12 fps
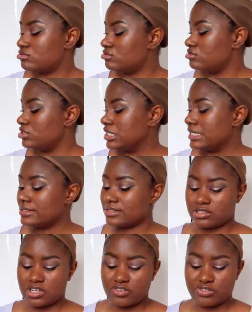in
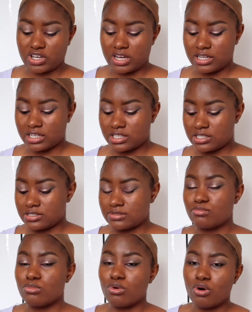South Africa, like, it's
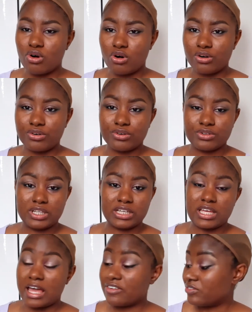more like
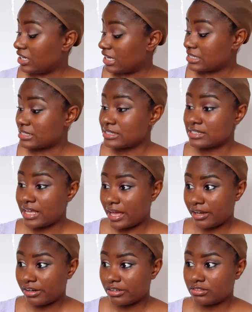evidence
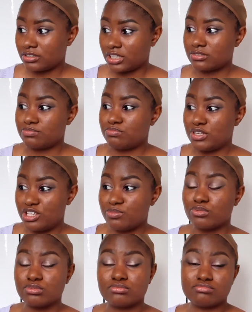there, like
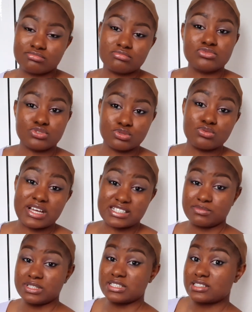people do
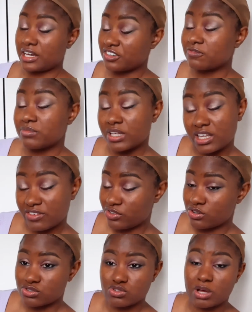exhibit this kind of
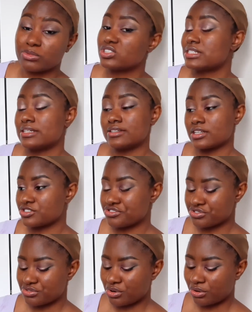behavior. So I'm not saying that she's
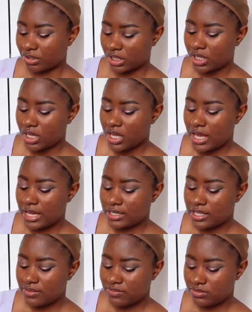wrong. And
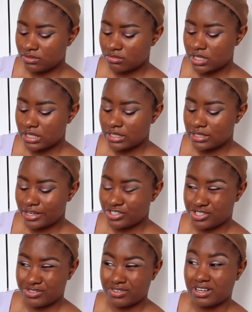even in
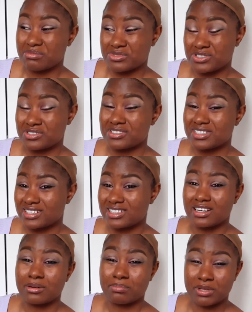Nigeria, I'm sure that there
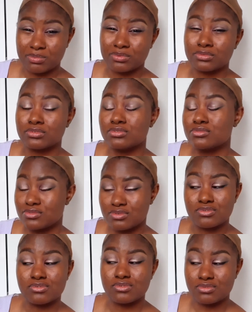are people
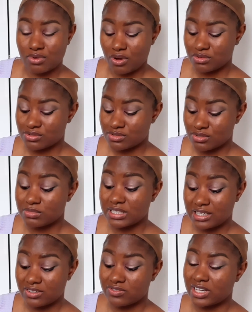who also
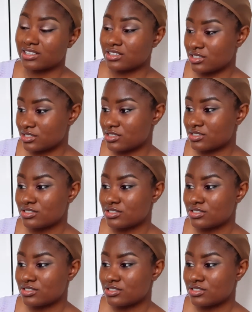behave like this,